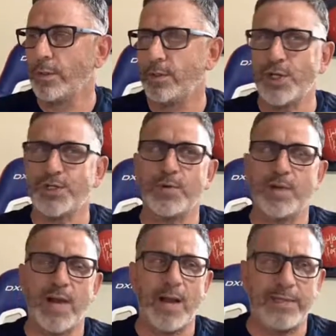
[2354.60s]
Lynch, we
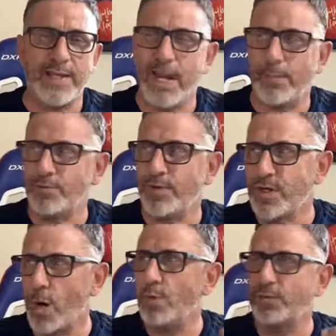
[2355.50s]
could probably get it because we
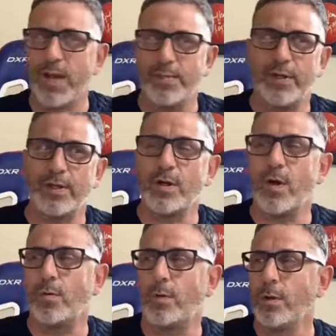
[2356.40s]
know he's probably going to
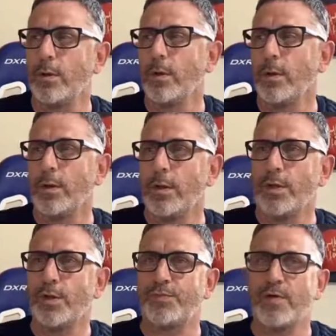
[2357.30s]
go,
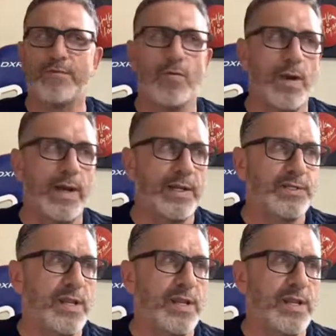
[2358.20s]
3 or 4 innings.